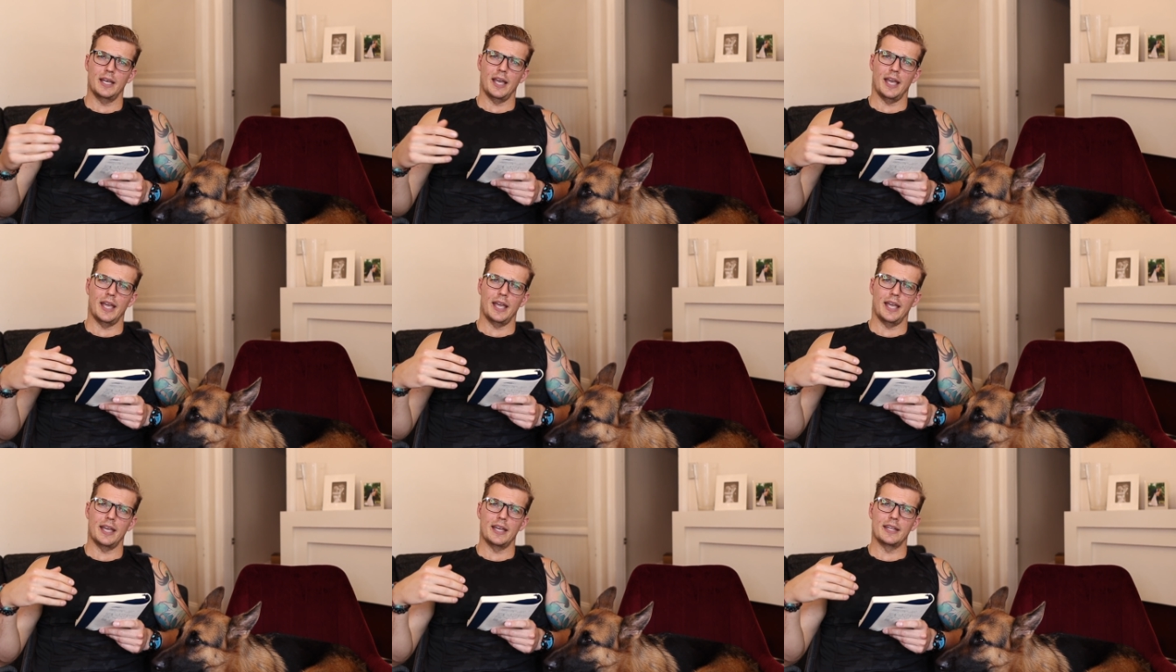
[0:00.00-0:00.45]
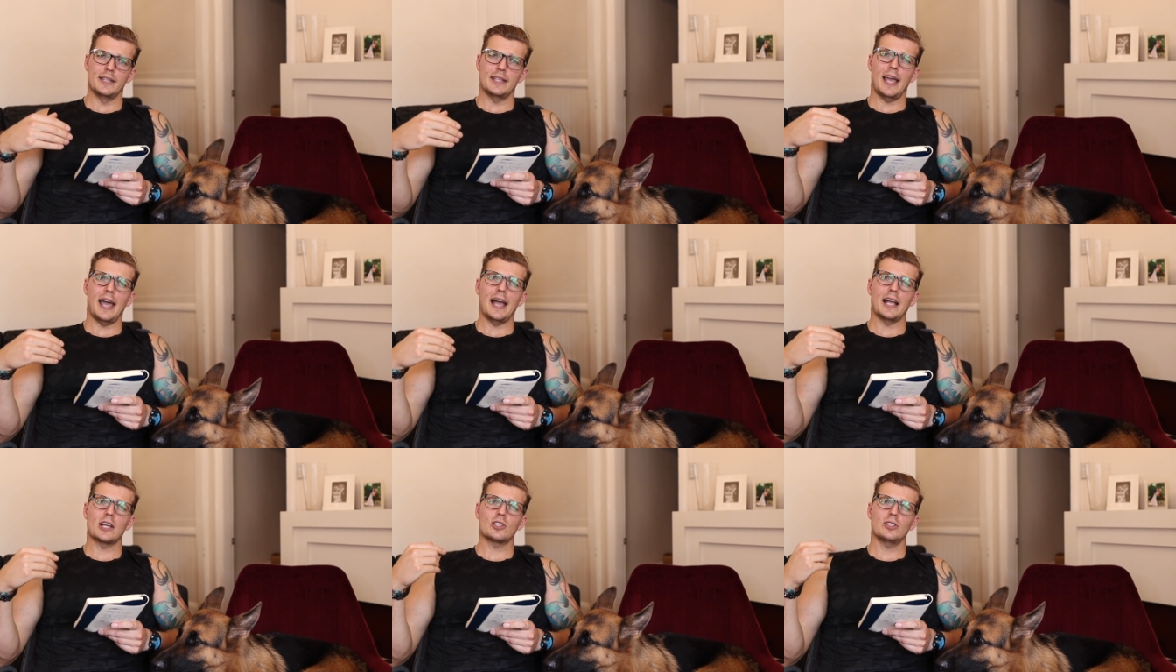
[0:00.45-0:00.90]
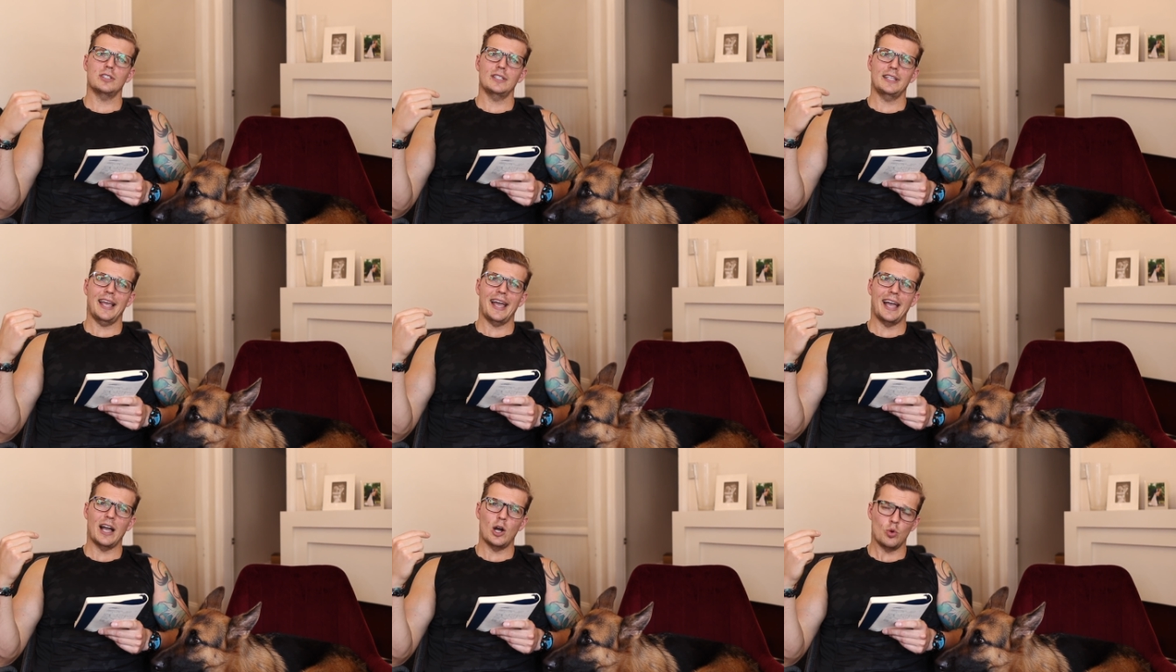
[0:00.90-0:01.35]
and
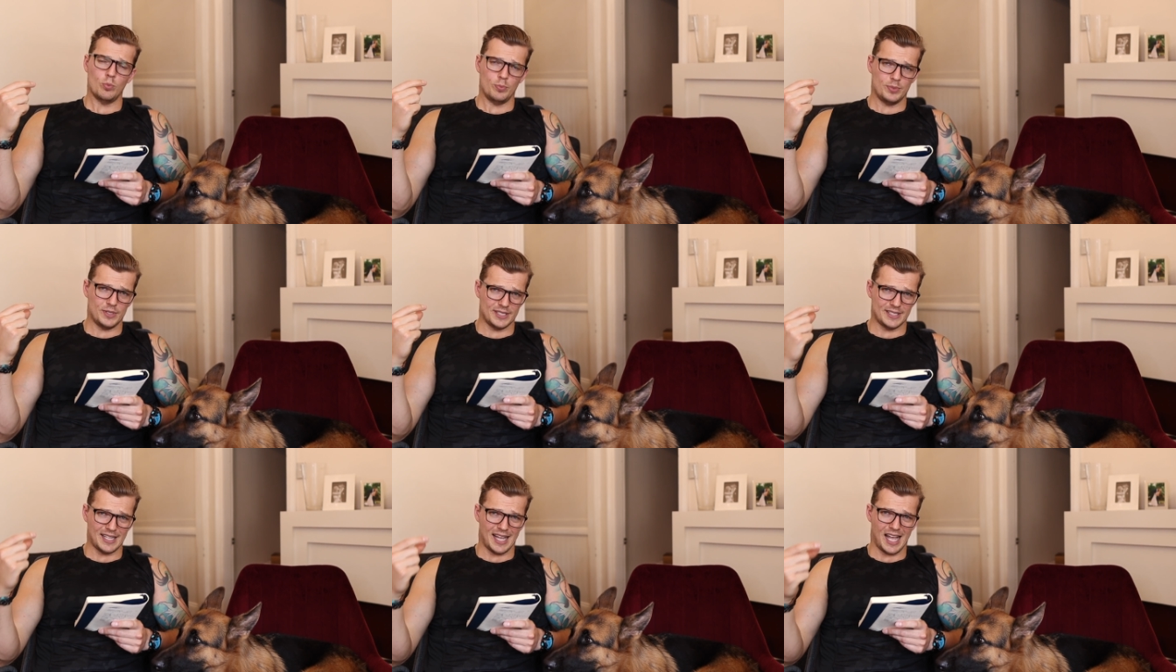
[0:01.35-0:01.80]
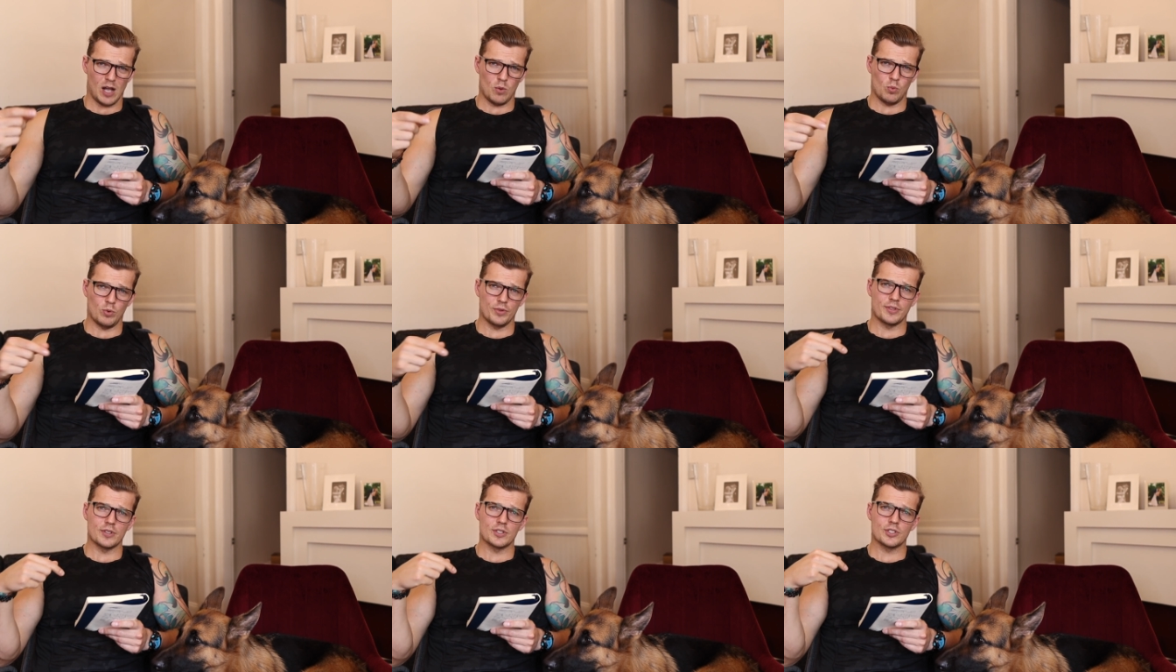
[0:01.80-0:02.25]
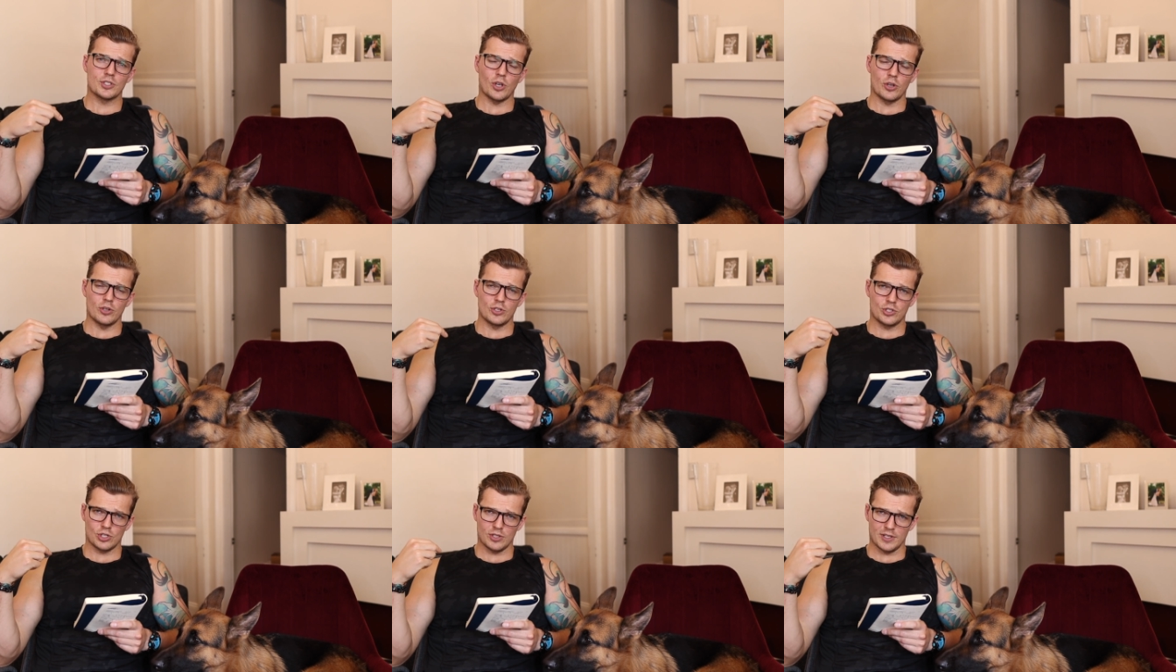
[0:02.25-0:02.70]
actually help start with the
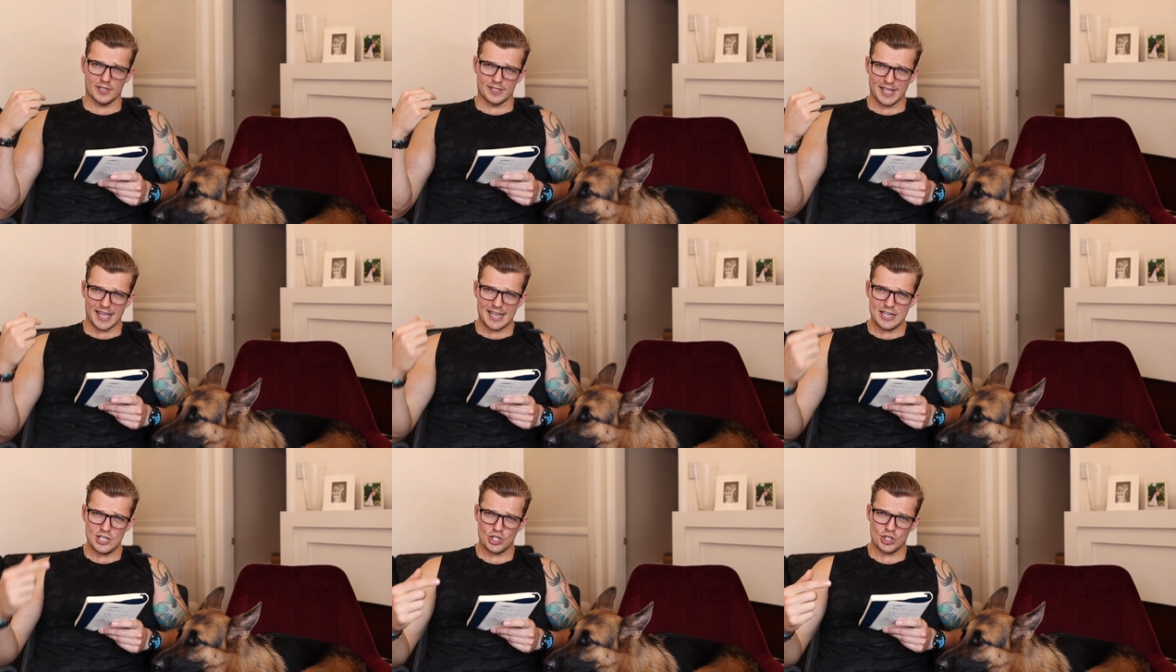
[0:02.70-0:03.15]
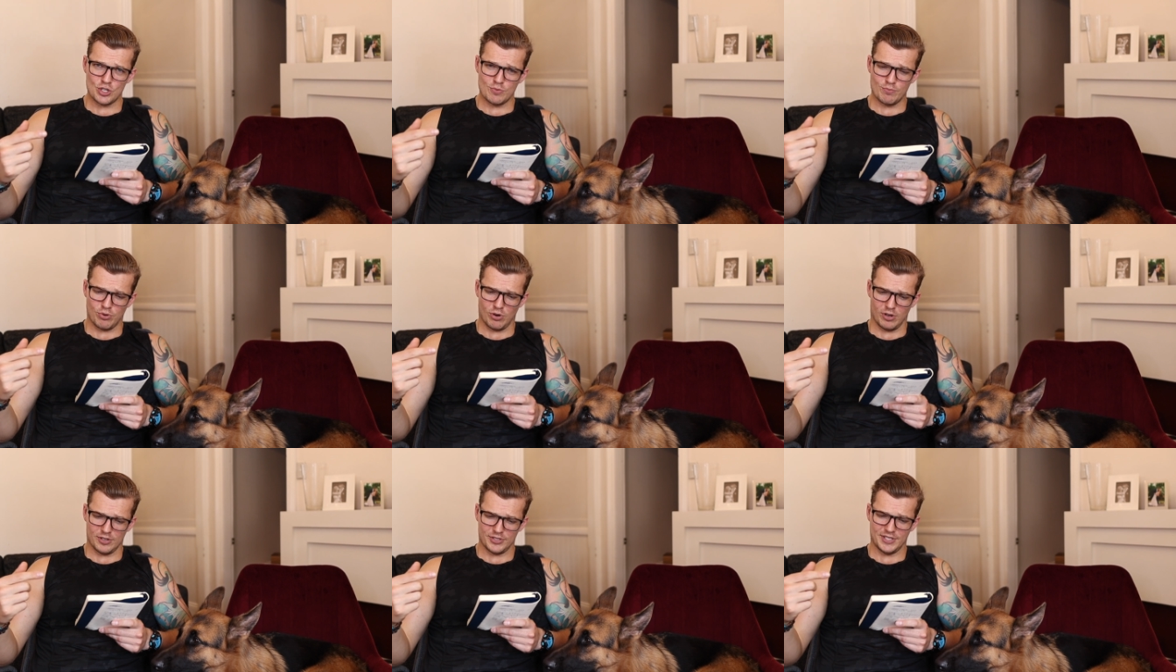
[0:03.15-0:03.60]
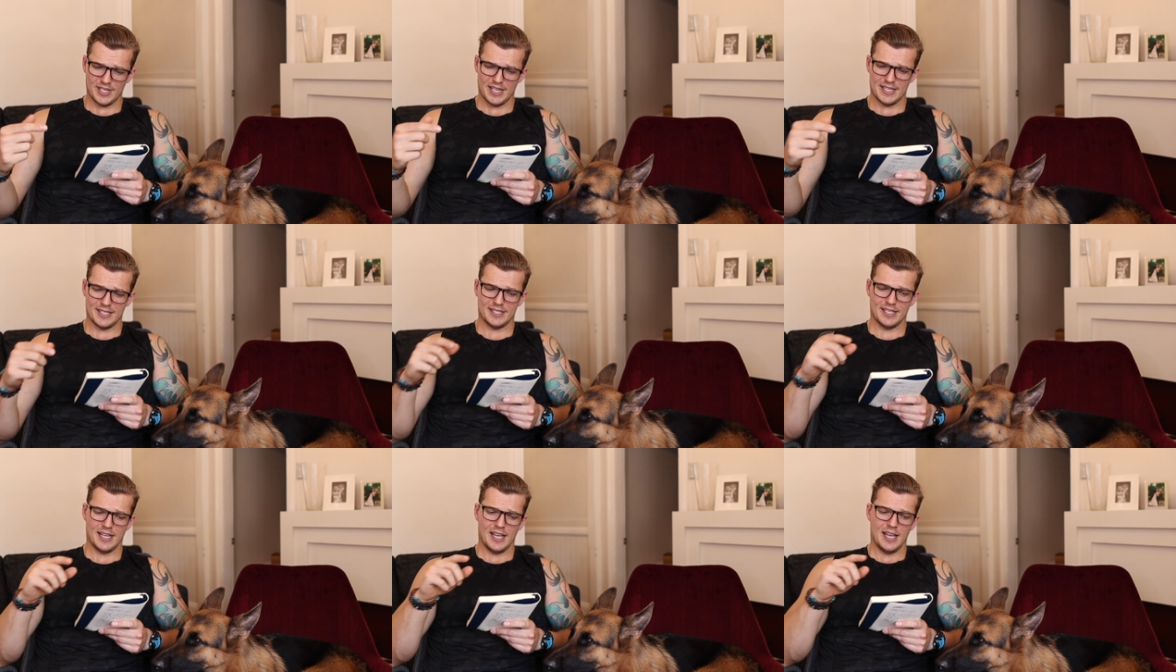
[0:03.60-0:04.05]
socialization
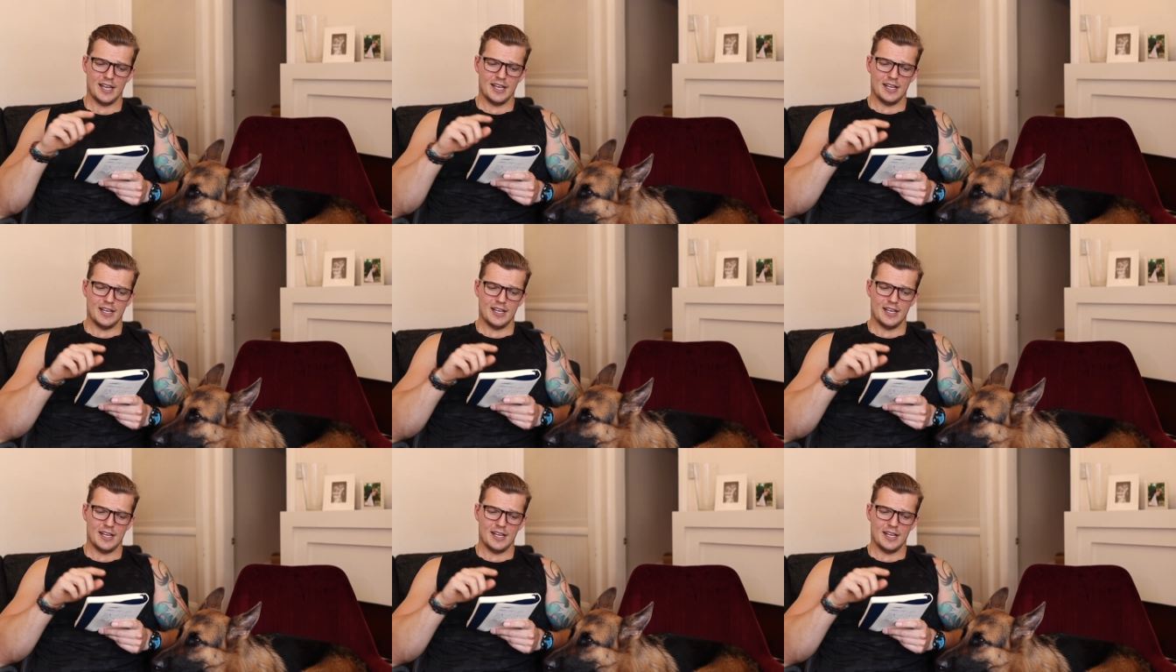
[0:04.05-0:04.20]
process.